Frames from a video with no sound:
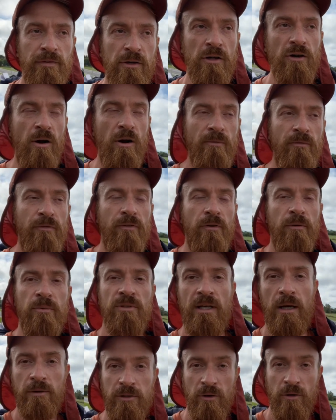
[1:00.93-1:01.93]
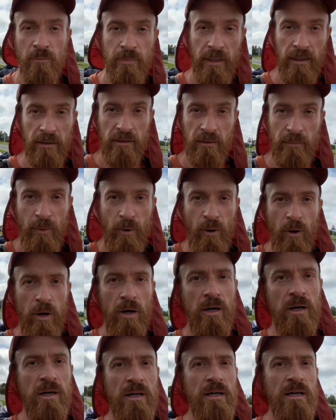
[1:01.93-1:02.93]
you come from Saint-Jean-Pierre-de-Port,
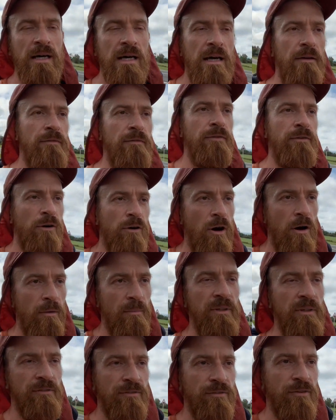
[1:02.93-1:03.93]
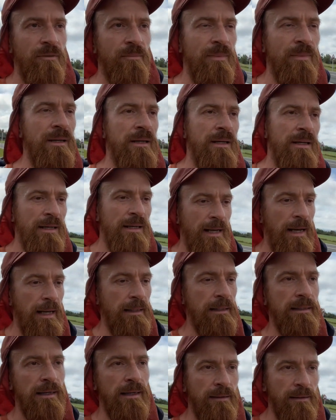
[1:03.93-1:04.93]
if you're coming from
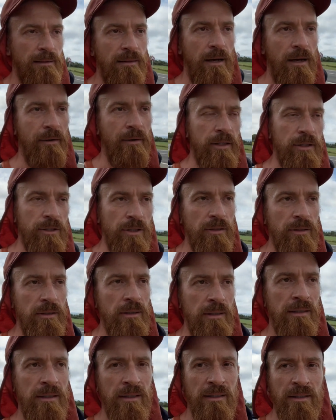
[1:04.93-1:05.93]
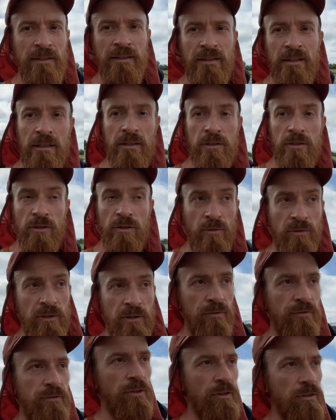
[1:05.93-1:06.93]
any other direction. So
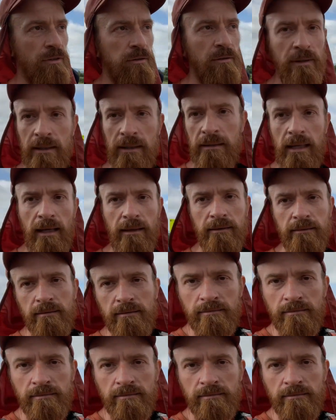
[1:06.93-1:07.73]
different. Just look at that.